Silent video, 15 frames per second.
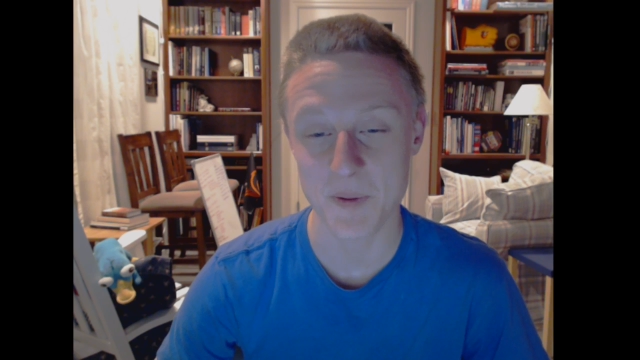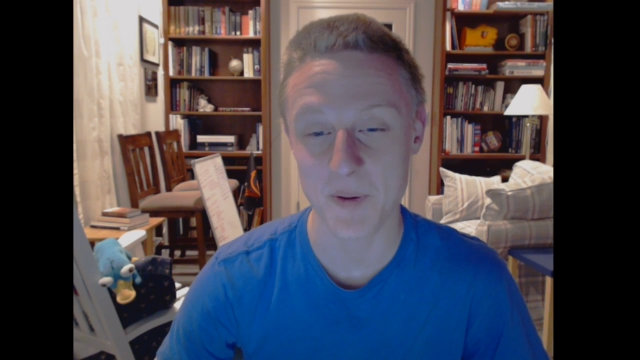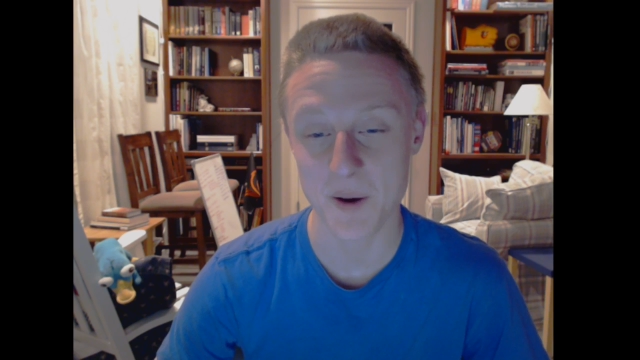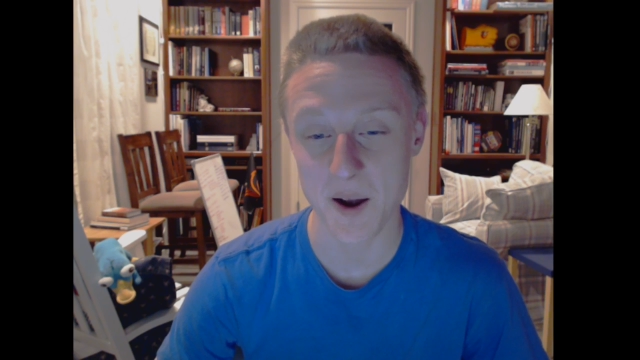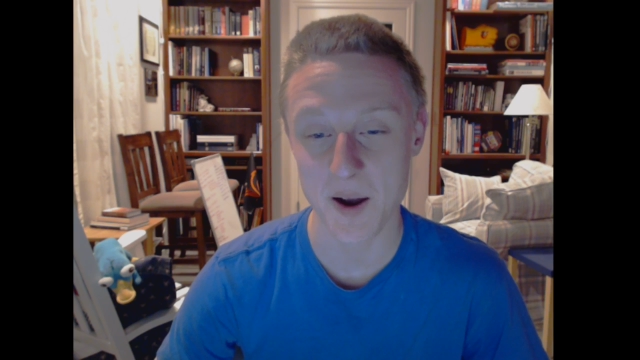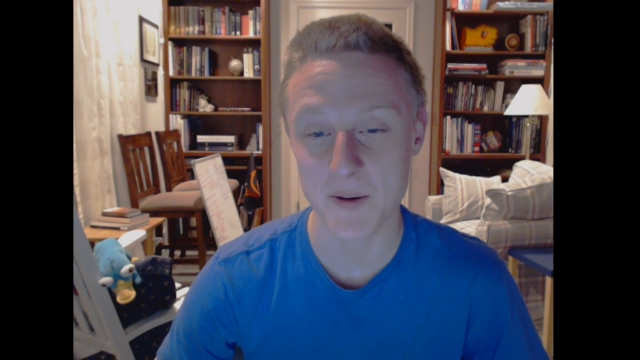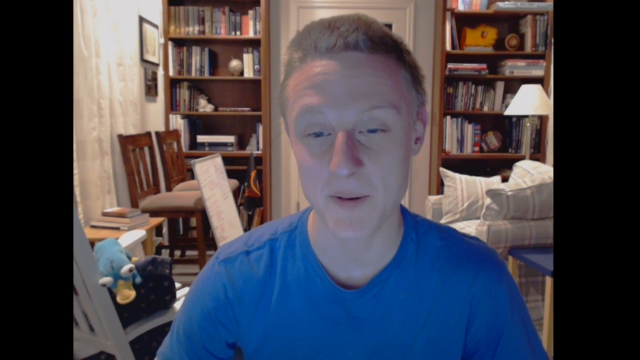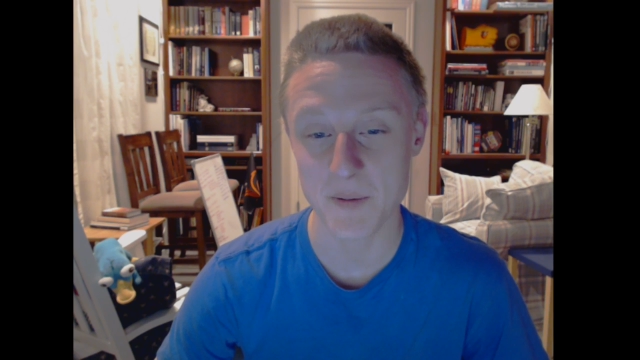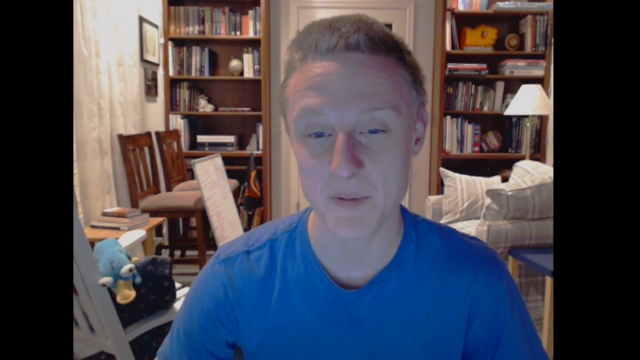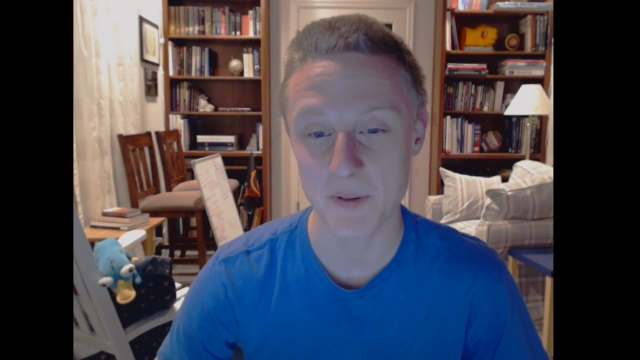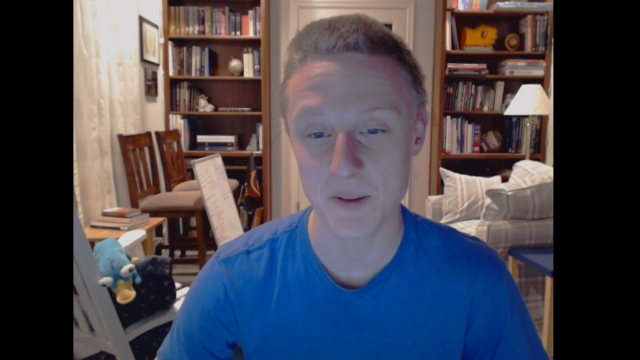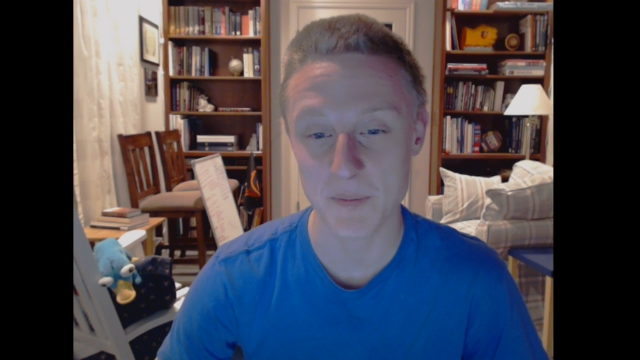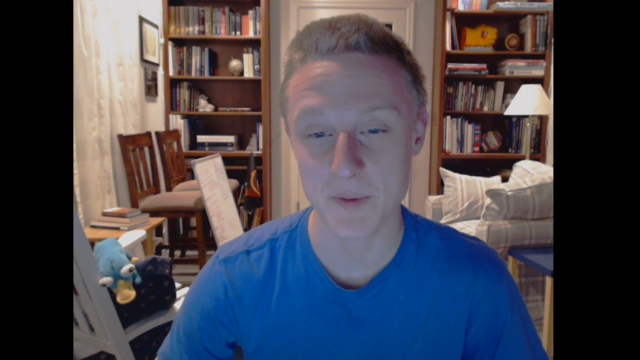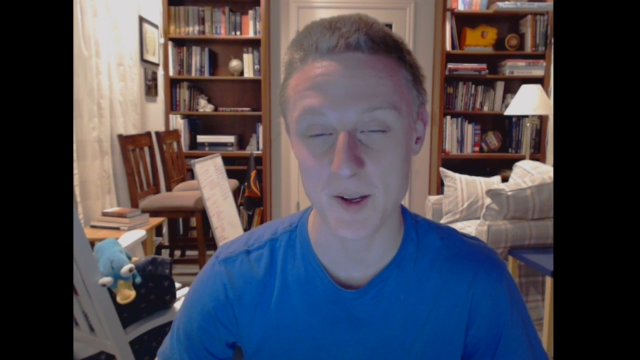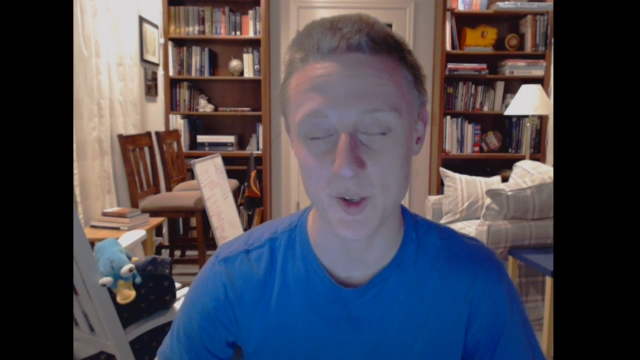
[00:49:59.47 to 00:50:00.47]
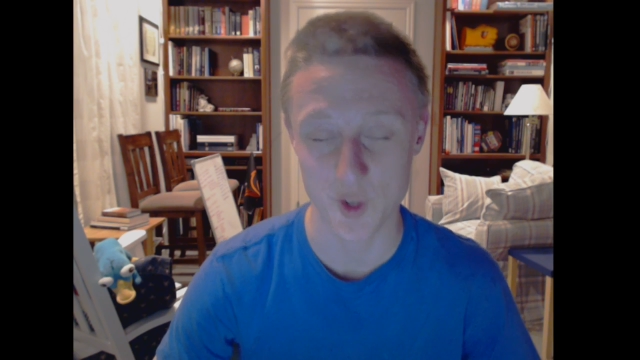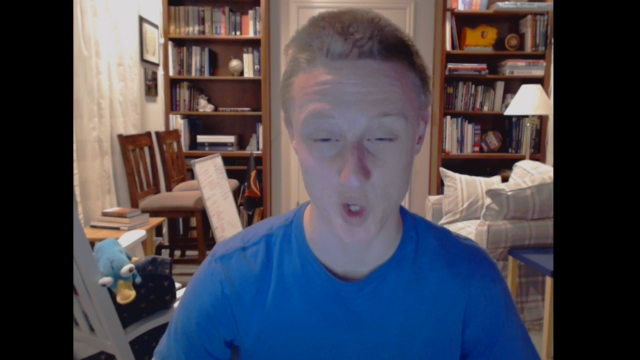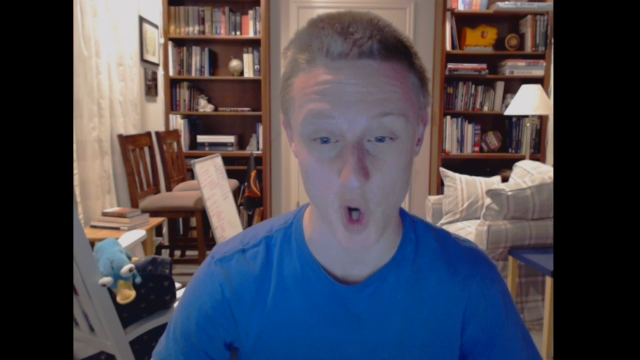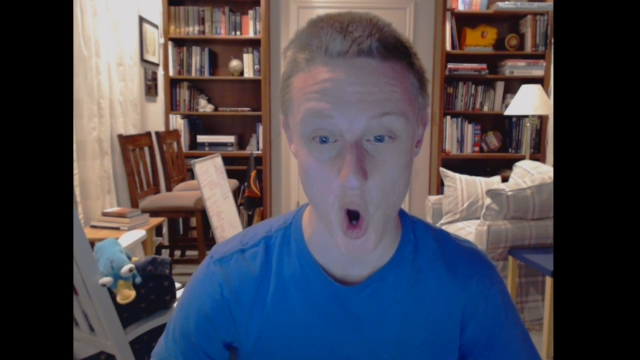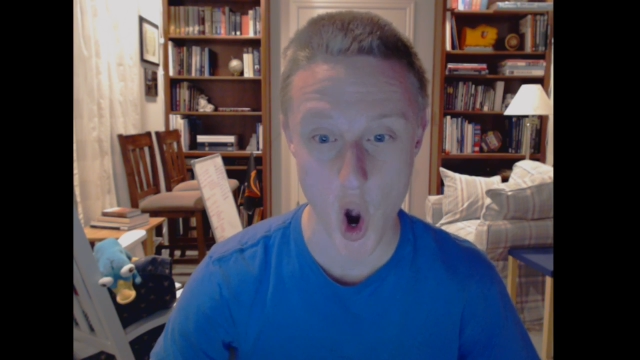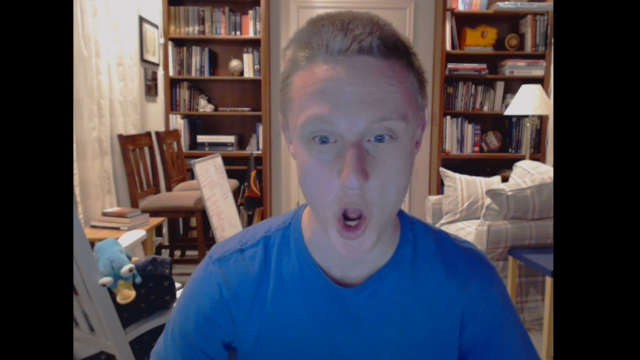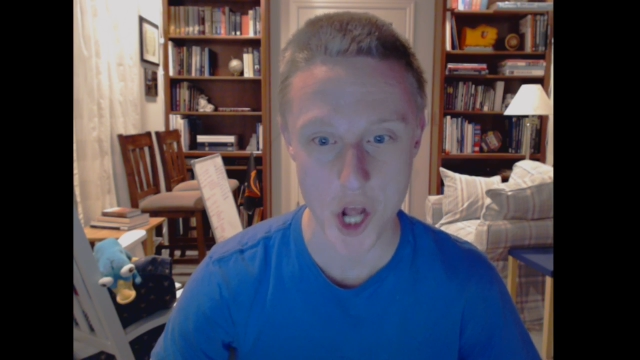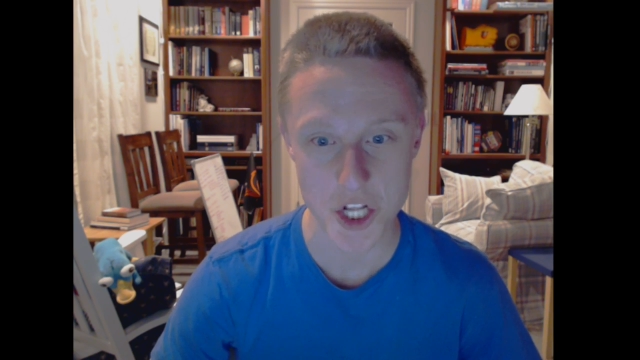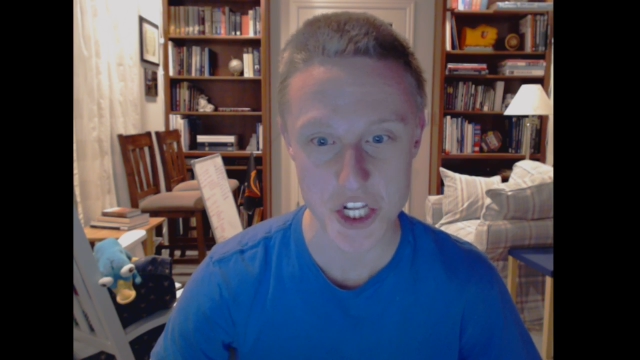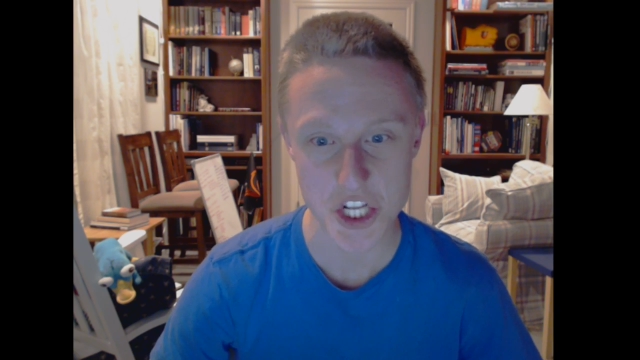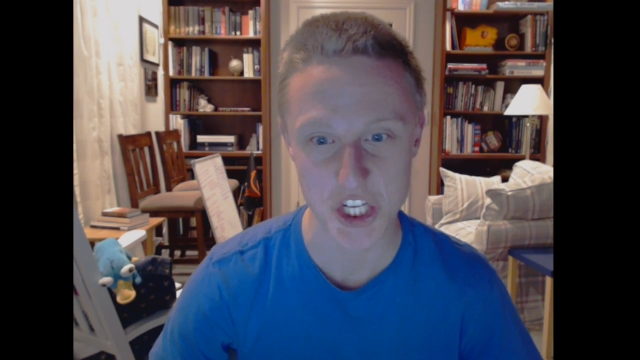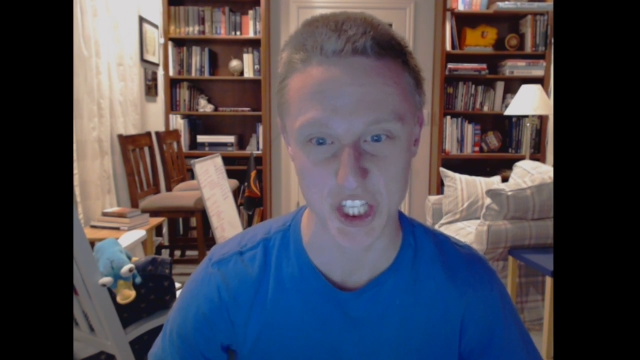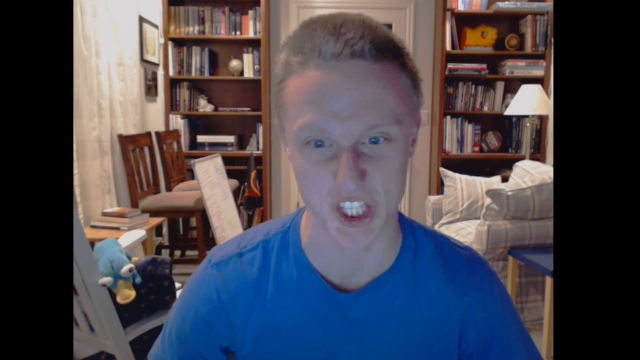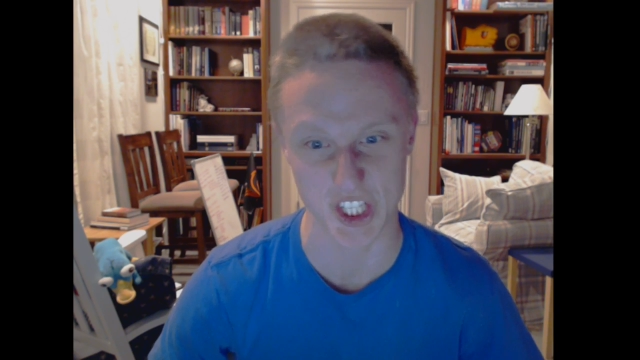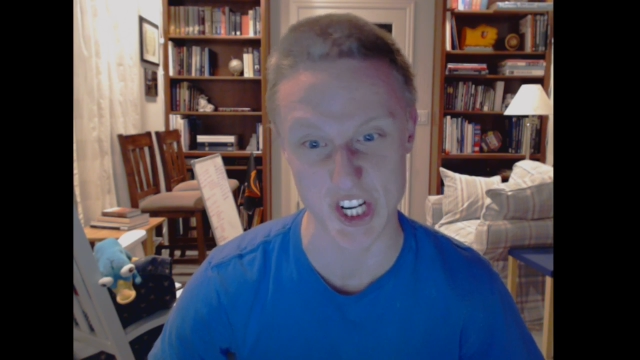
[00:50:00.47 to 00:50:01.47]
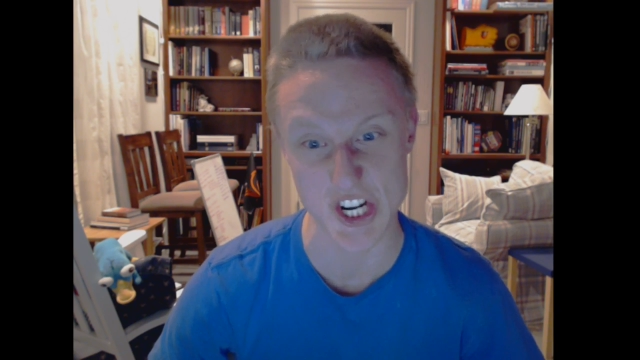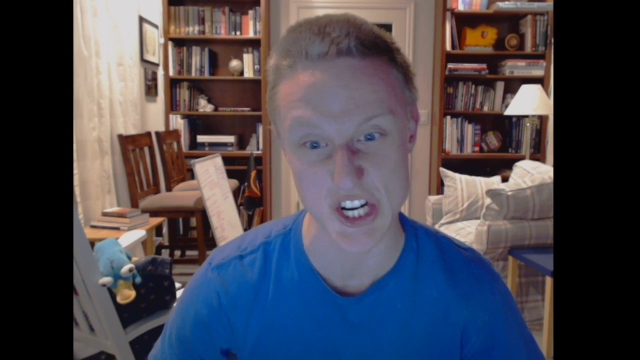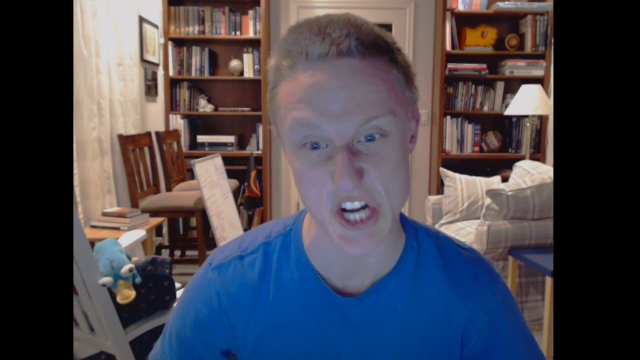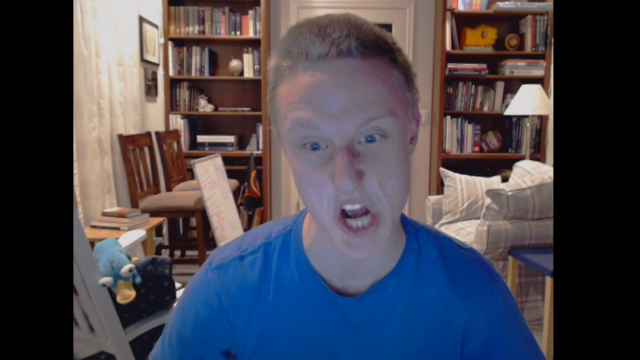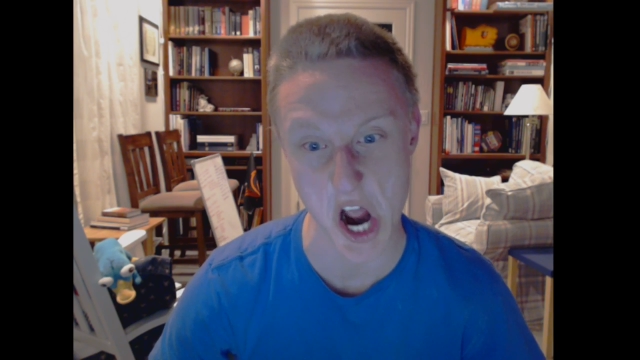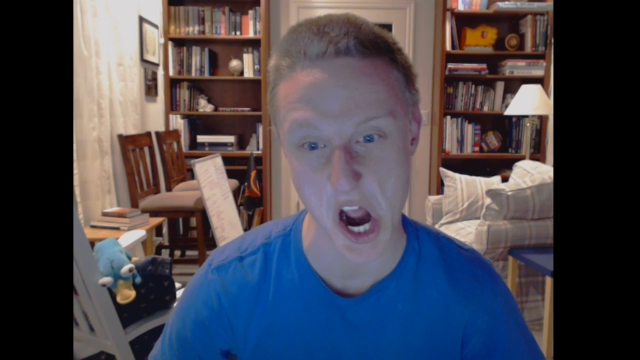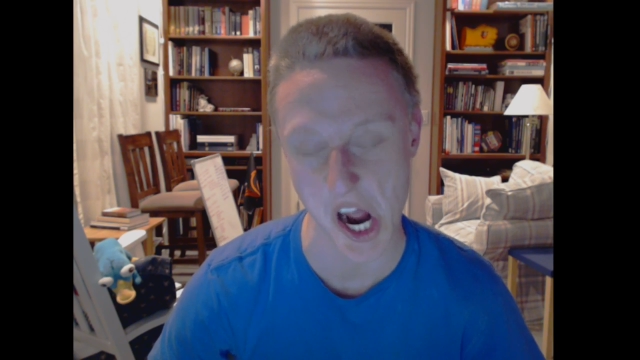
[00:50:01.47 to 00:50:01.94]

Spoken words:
probably be John Cena.